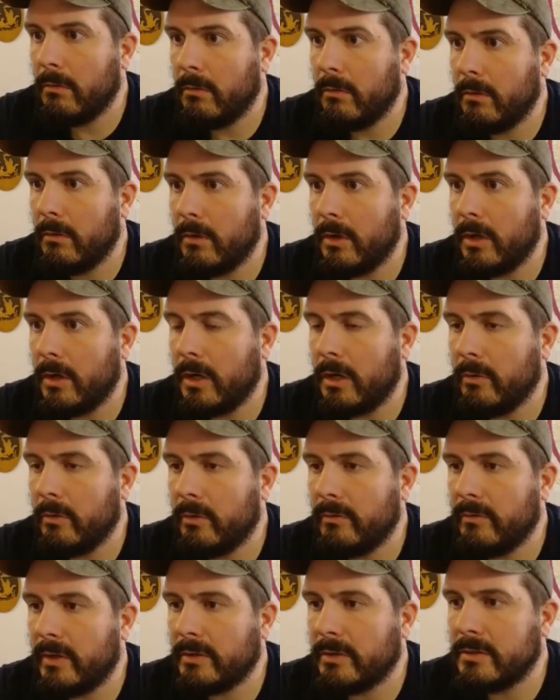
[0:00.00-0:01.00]
All right,
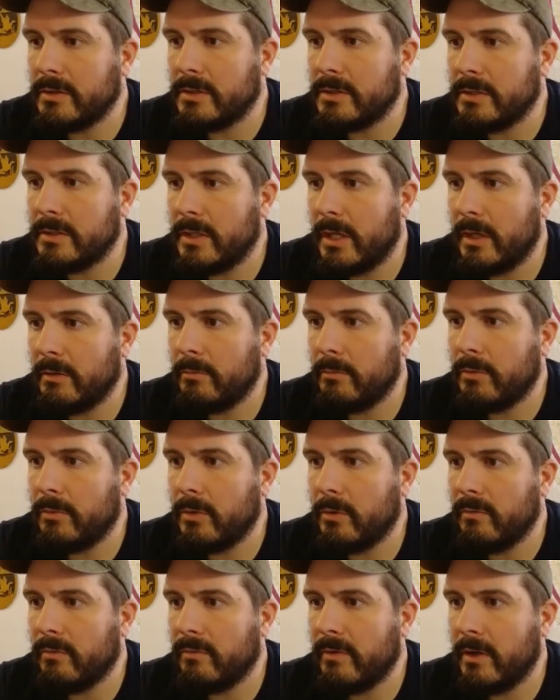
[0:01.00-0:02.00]
we've got the side
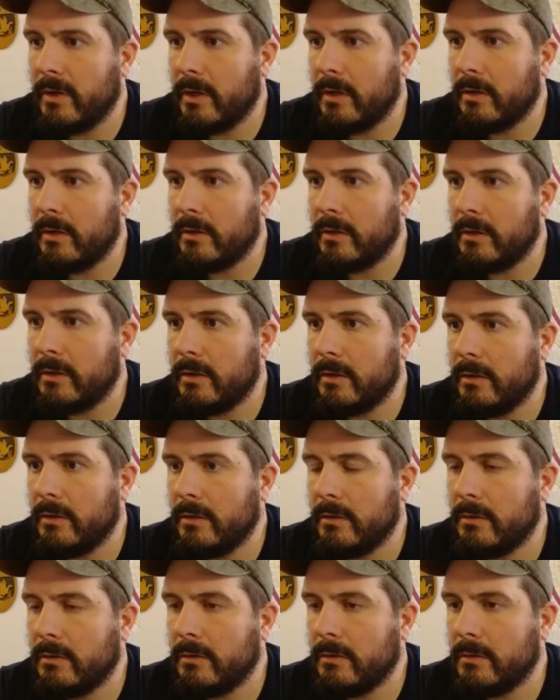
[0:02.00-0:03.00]
profile here
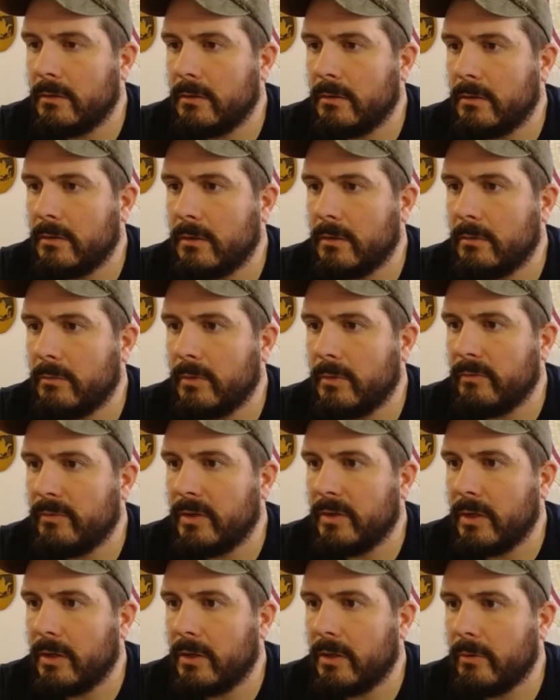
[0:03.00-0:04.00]
of
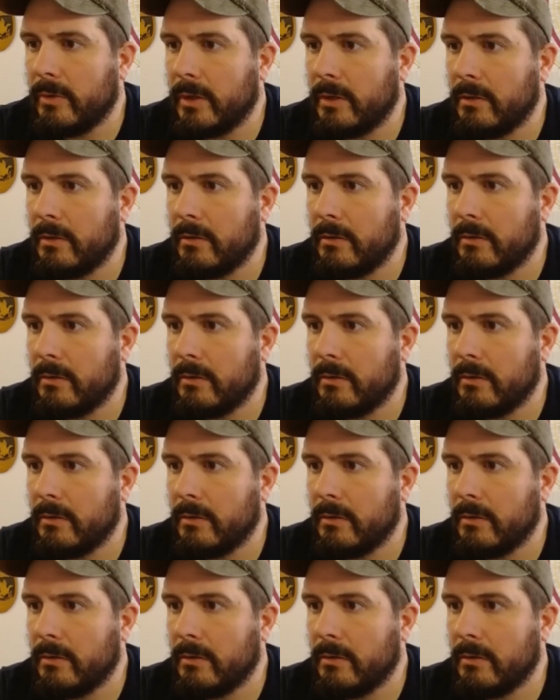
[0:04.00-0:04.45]
the airway.